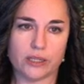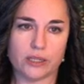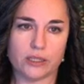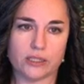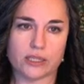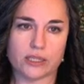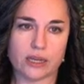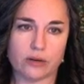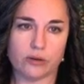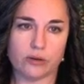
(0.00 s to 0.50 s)

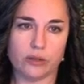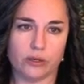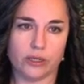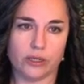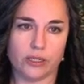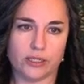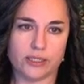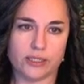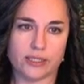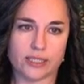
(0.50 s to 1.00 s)
this out, you
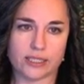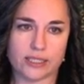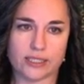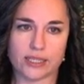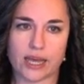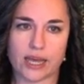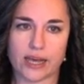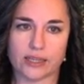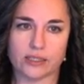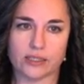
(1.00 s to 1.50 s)
get a
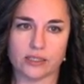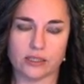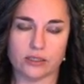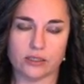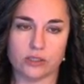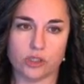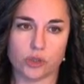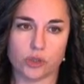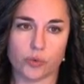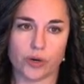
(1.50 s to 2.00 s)
6x
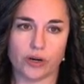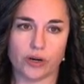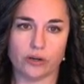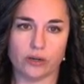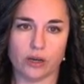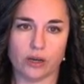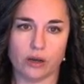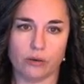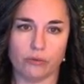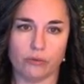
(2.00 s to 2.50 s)

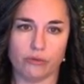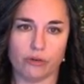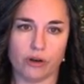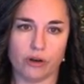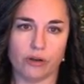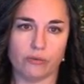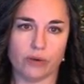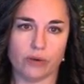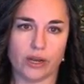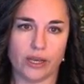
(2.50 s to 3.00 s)
squared out
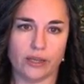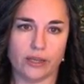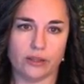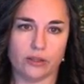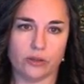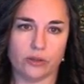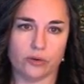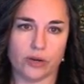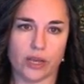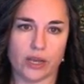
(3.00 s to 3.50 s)
front, right? The
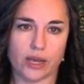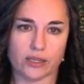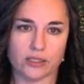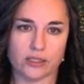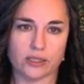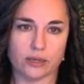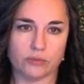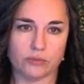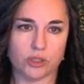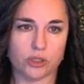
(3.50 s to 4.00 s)
3x
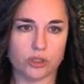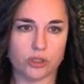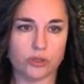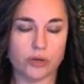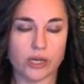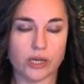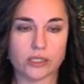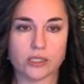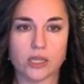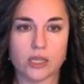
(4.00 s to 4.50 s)
times the
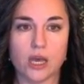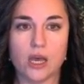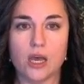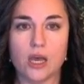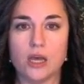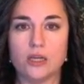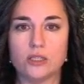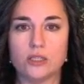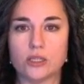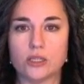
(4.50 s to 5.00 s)
2x.
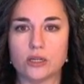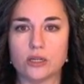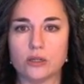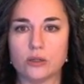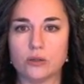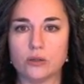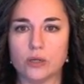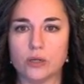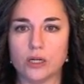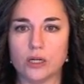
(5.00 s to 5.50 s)

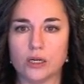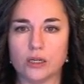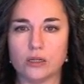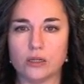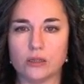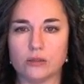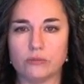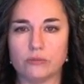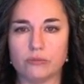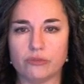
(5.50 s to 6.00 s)
So
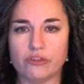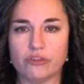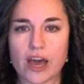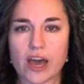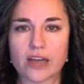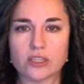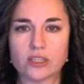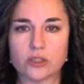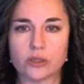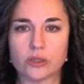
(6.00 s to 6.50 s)

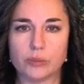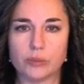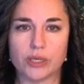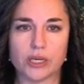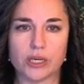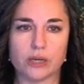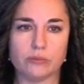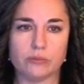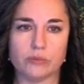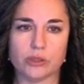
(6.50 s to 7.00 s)
factoring
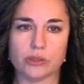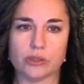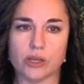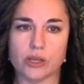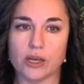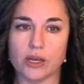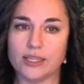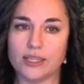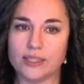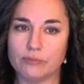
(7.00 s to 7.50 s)
becomes
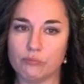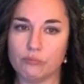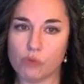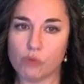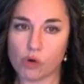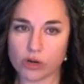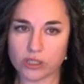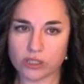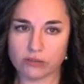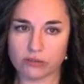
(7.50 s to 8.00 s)

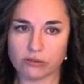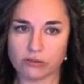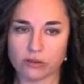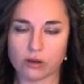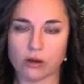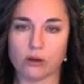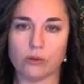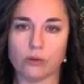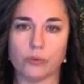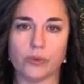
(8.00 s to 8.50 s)
more
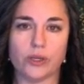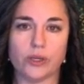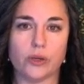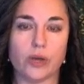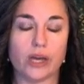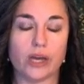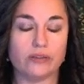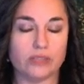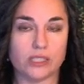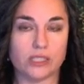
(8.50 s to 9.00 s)
difficult when you
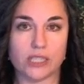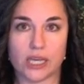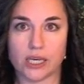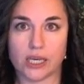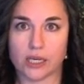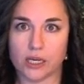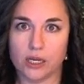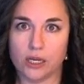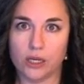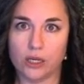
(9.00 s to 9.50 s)
have to take